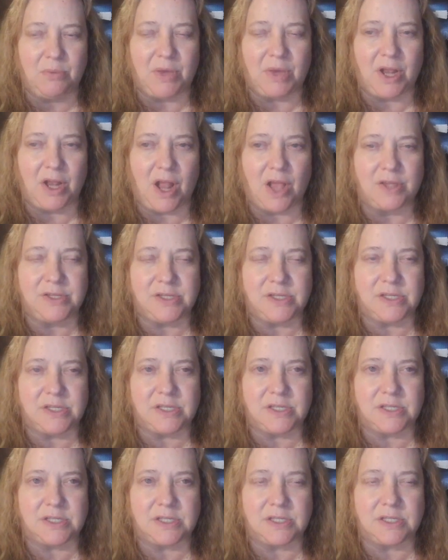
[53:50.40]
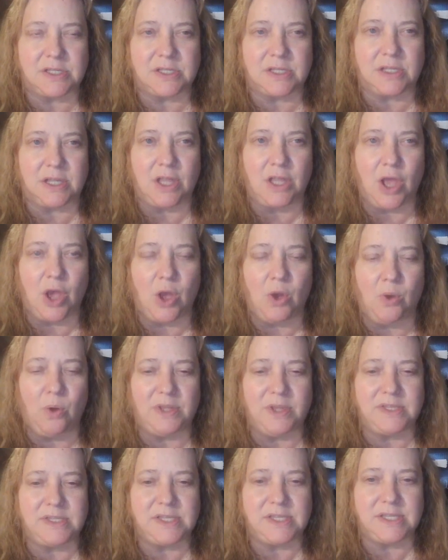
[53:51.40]
but a
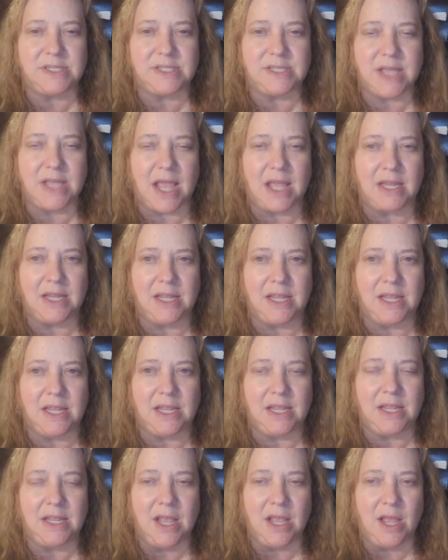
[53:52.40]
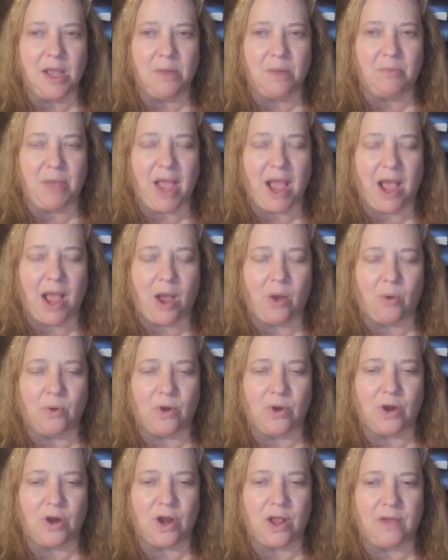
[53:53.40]
slow and steady
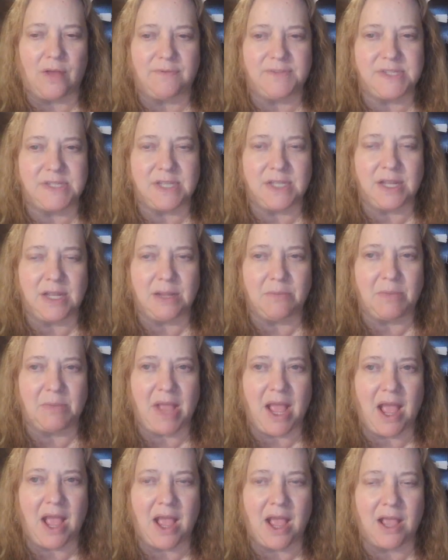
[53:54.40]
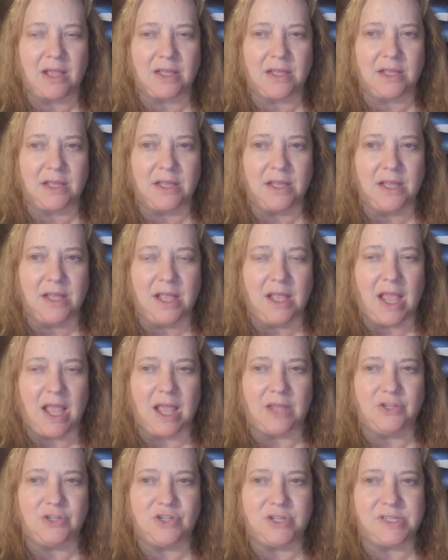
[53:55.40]
power of sitting back
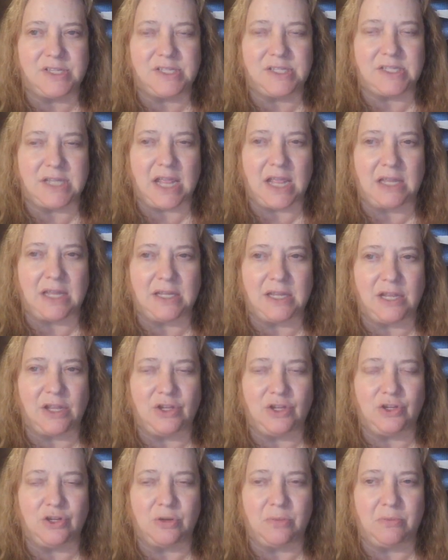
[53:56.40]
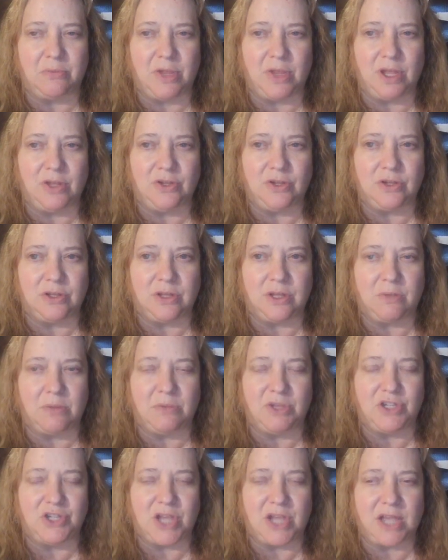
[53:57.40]
and just standing in your in the
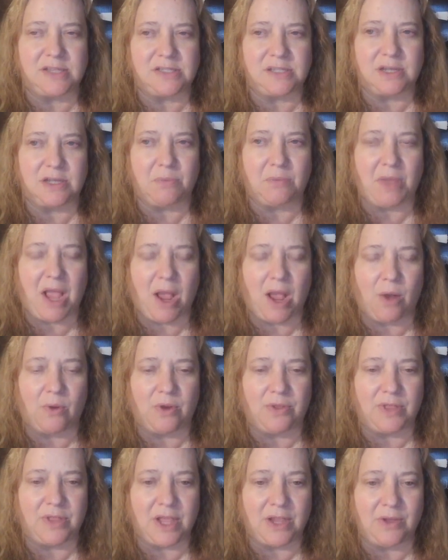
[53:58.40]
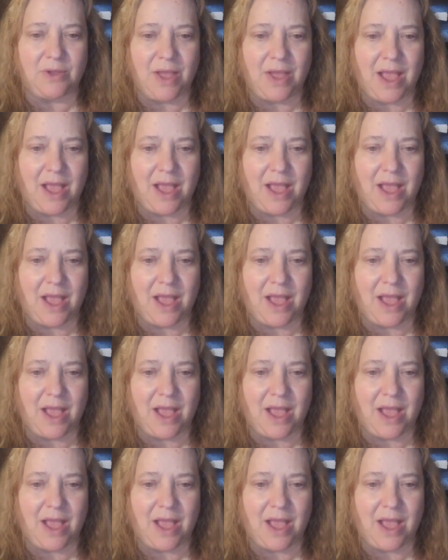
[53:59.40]
majestic power that you